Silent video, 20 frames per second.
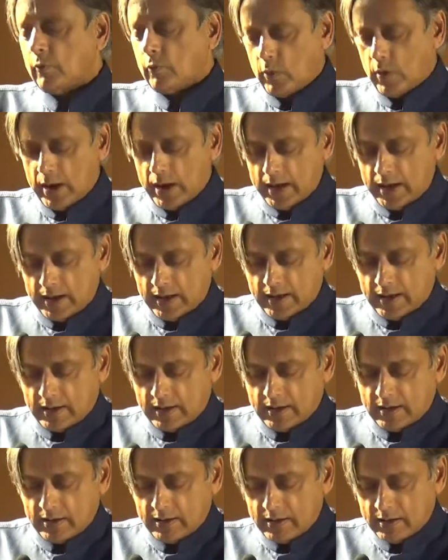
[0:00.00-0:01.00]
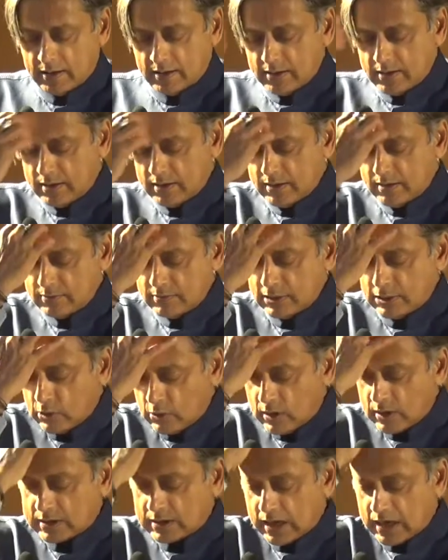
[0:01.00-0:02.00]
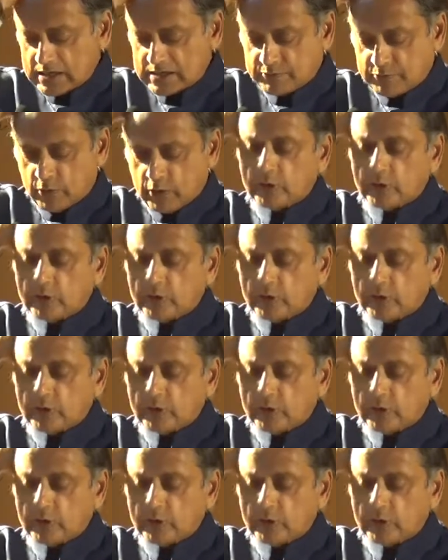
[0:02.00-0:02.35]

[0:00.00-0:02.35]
where the lower caste